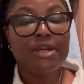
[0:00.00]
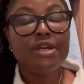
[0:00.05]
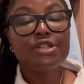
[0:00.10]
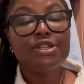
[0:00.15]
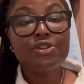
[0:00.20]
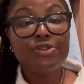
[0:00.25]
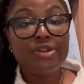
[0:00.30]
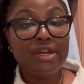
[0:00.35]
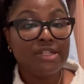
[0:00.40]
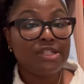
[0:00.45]

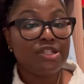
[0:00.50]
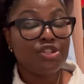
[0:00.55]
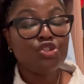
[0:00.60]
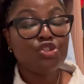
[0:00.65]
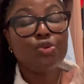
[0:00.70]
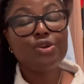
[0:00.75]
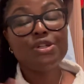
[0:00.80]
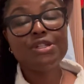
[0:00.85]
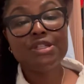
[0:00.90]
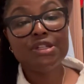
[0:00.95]
So yes, the
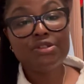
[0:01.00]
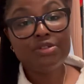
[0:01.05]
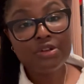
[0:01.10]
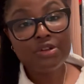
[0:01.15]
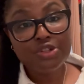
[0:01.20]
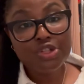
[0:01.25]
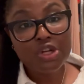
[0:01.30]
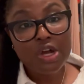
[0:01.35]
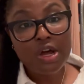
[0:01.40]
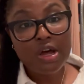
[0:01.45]
shorts did
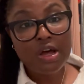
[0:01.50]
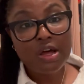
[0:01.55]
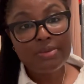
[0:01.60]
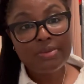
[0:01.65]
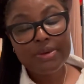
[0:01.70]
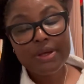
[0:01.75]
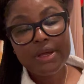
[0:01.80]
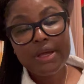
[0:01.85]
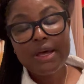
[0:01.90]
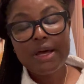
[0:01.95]
their job.